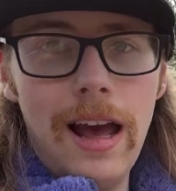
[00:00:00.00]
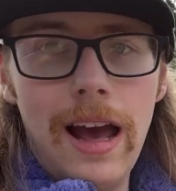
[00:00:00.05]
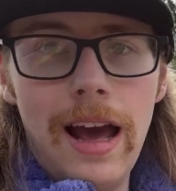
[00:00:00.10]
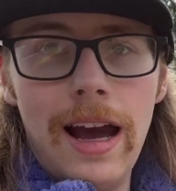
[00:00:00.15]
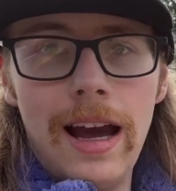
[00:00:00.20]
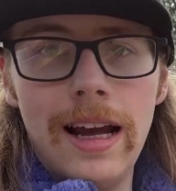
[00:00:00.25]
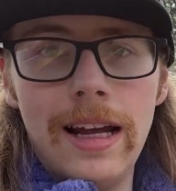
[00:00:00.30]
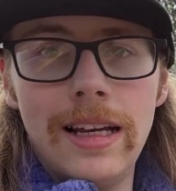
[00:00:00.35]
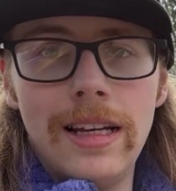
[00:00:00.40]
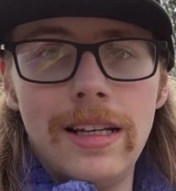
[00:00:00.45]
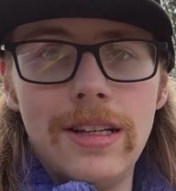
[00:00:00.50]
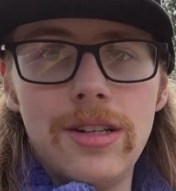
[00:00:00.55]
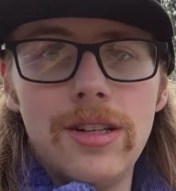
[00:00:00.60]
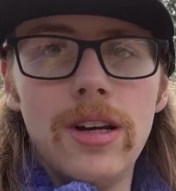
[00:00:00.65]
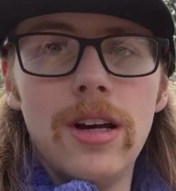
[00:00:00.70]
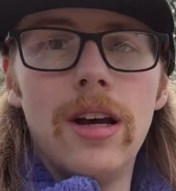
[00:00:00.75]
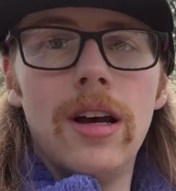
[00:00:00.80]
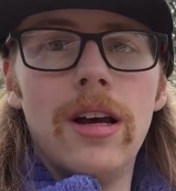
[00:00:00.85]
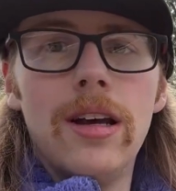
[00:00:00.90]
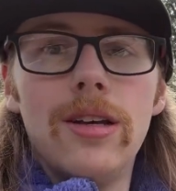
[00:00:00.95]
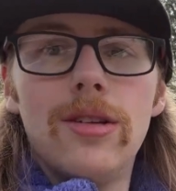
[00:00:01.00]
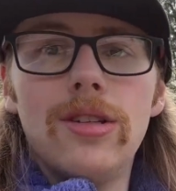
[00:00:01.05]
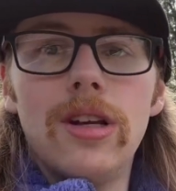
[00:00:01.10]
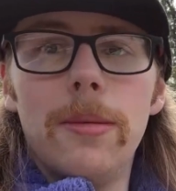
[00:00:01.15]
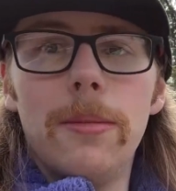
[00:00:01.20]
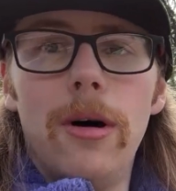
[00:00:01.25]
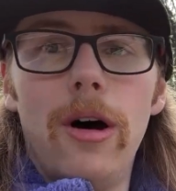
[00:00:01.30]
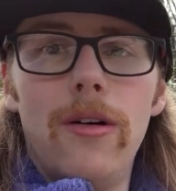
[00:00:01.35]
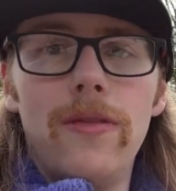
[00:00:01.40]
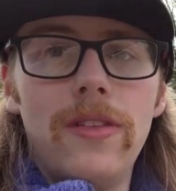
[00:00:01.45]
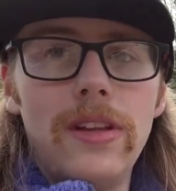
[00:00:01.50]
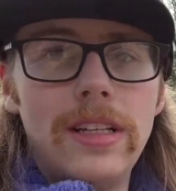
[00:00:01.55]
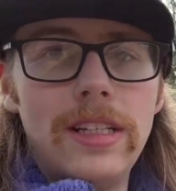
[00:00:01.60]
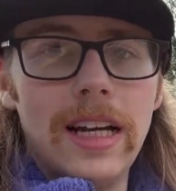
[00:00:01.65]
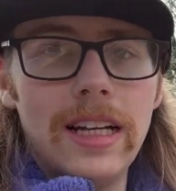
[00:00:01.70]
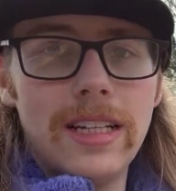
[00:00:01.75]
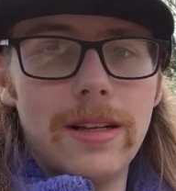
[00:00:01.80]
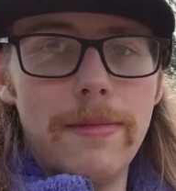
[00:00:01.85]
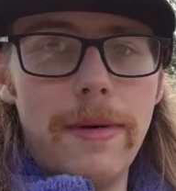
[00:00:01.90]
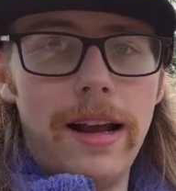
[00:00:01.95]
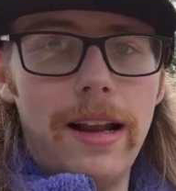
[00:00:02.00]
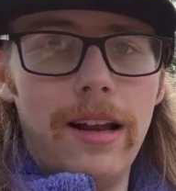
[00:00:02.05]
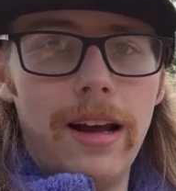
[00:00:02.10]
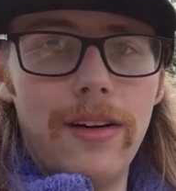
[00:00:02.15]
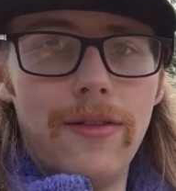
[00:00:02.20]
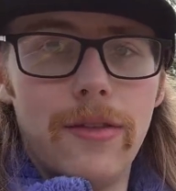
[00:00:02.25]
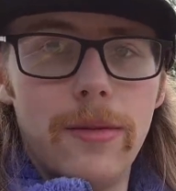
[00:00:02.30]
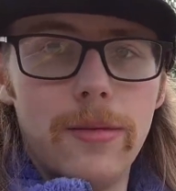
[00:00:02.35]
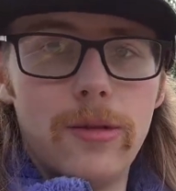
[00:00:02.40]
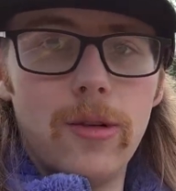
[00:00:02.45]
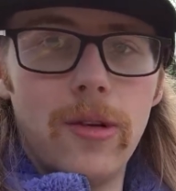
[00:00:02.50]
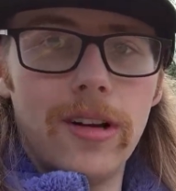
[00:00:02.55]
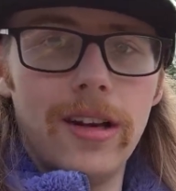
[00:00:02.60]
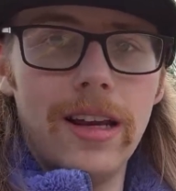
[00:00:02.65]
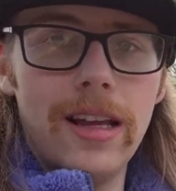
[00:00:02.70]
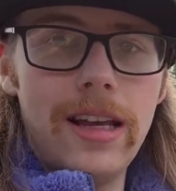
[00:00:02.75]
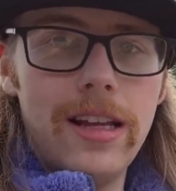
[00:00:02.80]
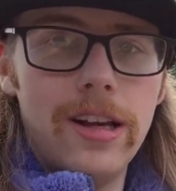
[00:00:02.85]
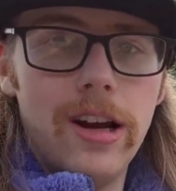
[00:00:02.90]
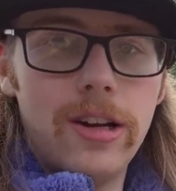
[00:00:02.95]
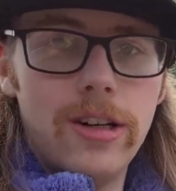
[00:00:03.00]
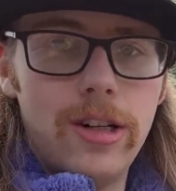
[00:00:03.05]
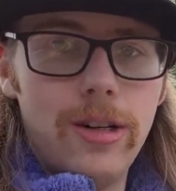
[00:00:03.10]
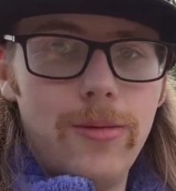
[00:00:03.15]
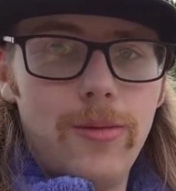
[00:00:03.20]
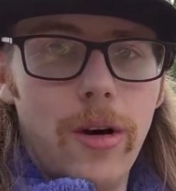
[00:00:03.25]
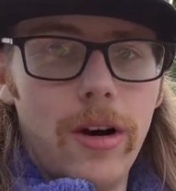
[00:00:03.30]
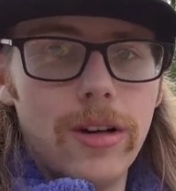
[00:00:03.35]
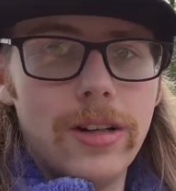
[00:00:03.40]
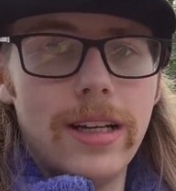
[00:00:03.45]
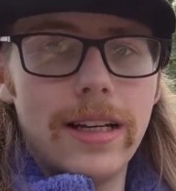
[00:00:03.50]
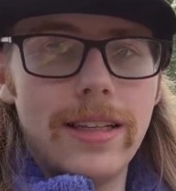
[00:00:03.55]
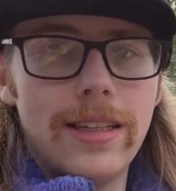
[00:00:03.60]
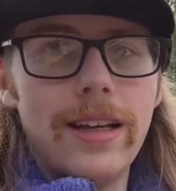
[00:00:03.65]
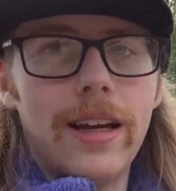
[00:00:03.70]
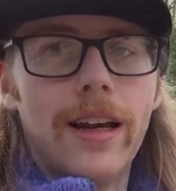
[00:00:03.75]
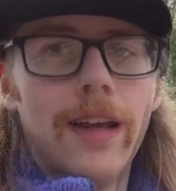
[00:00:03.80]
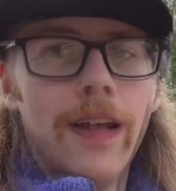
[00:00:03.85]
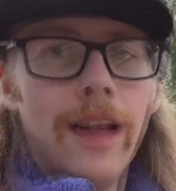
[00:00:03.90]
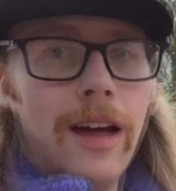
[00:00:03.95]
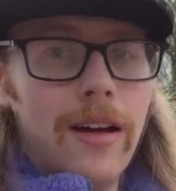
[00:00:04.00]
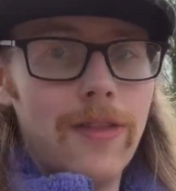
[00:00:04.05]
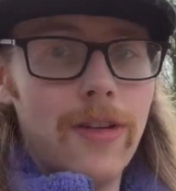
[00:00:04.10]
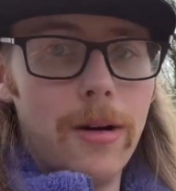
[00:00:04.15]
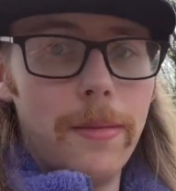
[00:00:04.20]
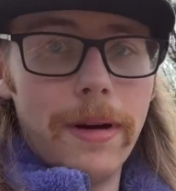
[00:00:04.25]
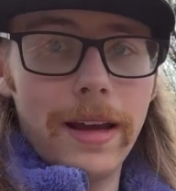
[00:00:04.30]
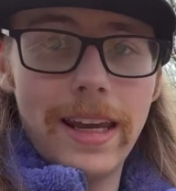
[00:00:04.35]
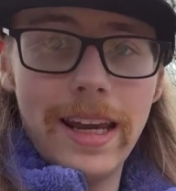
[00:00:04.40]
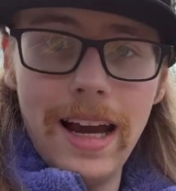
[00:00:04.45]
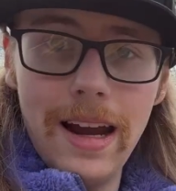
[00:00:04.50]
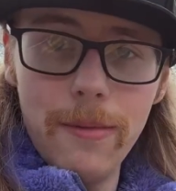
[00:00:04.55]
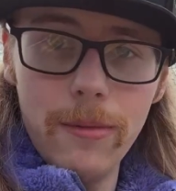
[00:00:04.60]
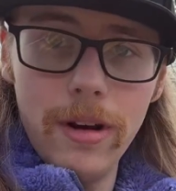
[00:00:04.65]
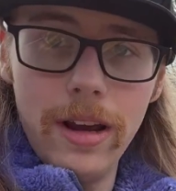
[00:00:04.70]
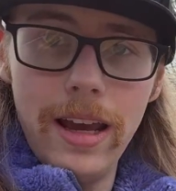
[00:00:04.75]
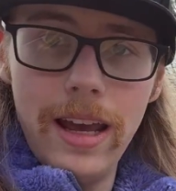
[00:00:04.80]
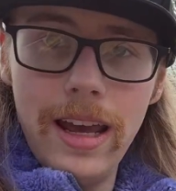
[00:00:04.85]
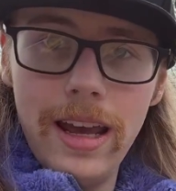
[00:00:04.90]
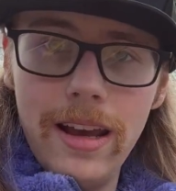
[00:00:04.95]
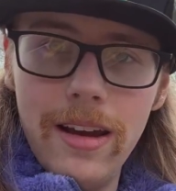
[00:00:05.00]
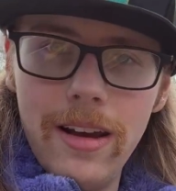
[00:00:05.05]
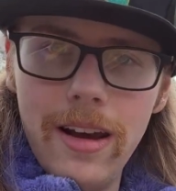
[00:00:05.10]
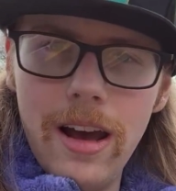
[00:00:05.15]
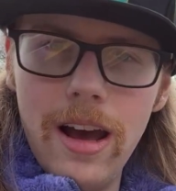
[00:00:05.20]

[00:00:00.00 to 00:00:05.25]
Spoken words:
and some of the Chatham Main Line from Swanley to Rochester. I've got my camera here.